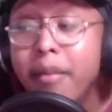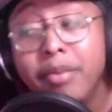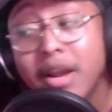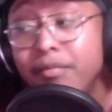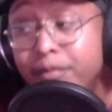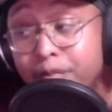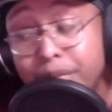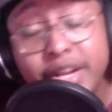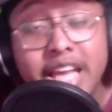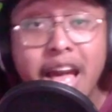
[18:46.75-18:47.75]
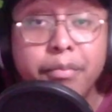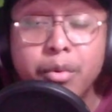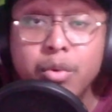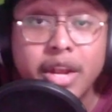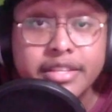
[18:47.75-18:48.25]
But I'm pretty happy
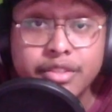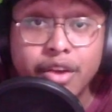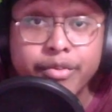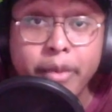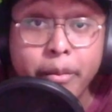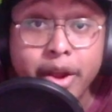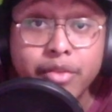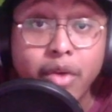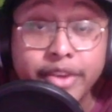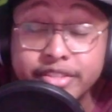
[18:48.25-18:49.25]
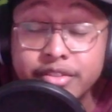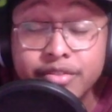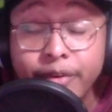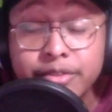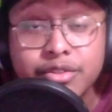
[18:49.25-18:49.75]
with what I saw from Armani Rogers these
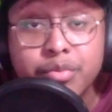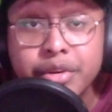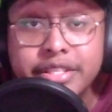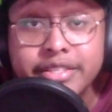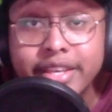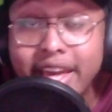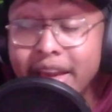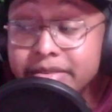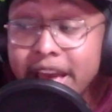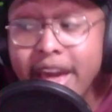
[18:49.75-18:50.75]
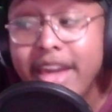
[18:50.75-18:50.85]
first two preseason games,